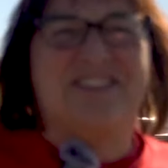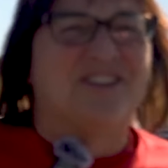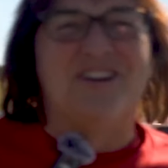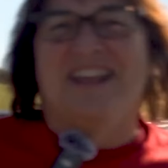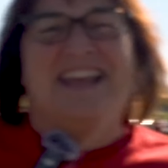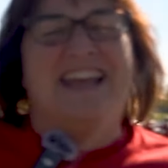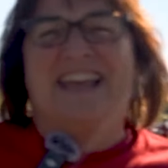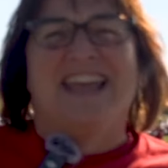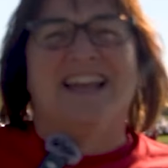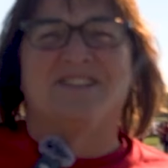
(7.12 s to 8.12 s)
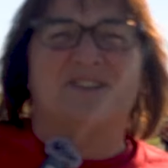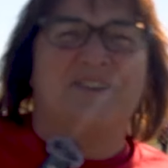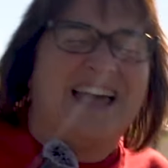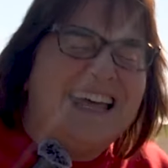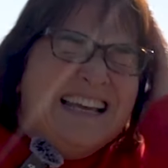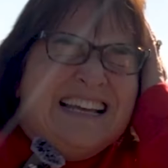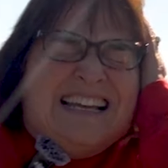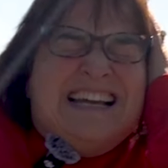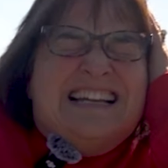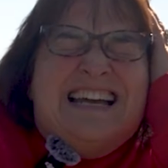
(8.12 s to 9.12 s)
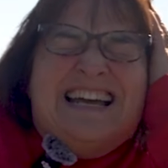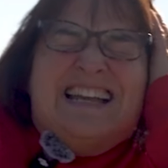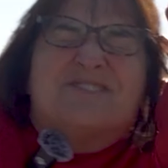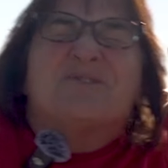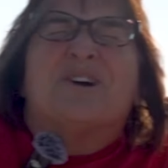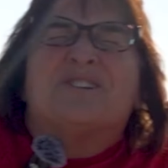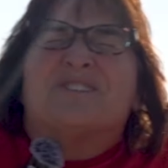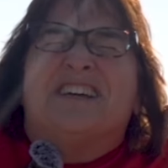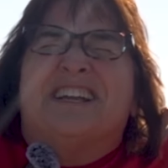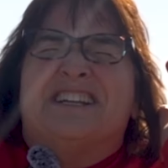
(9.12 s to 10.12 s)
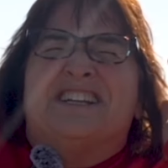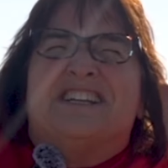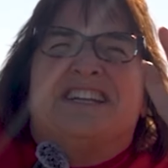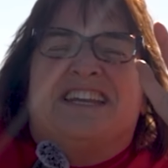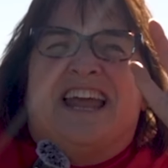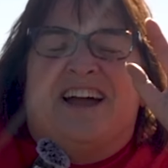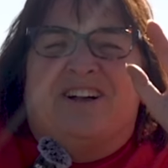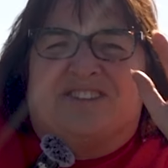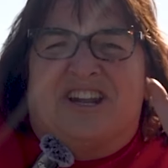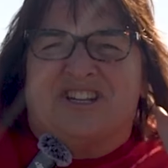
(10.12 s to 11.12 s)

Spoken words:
do it. Can't do it. It's worse than nails on a